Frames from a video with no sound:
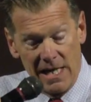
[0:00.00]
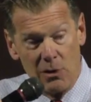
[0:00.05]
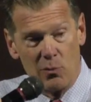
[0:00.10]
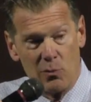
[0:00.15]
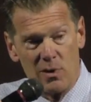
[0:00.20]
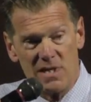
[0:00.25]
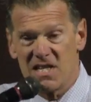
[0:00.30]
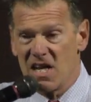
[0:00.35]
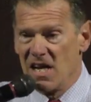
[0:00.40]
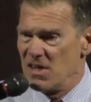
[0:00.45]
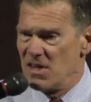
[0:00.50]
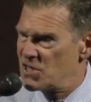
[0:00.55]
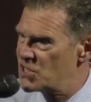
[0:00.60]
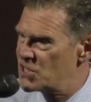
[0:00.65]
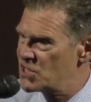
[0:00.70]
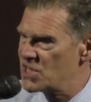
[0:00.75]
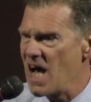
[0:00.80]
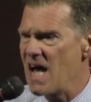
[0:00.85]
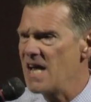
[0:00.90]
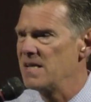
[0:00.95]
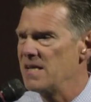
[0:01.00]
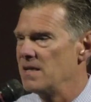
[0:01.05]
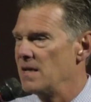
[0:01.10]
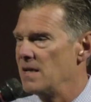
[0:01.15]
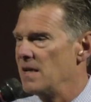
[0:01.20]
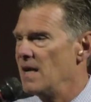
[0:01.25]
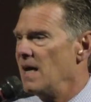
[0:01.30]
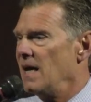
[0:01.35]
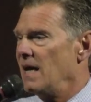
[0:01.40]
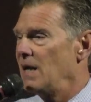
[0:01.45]
It was
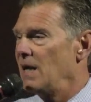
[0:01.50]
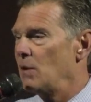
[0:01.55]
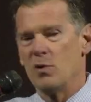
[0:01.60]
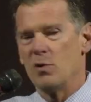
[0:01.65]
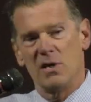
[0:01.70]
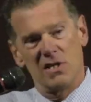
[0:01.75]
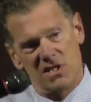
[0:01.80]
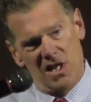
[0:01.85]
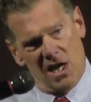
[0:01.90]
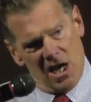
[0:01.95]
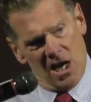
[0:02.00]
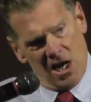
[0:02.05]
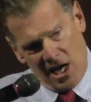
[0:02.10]
sudden. It was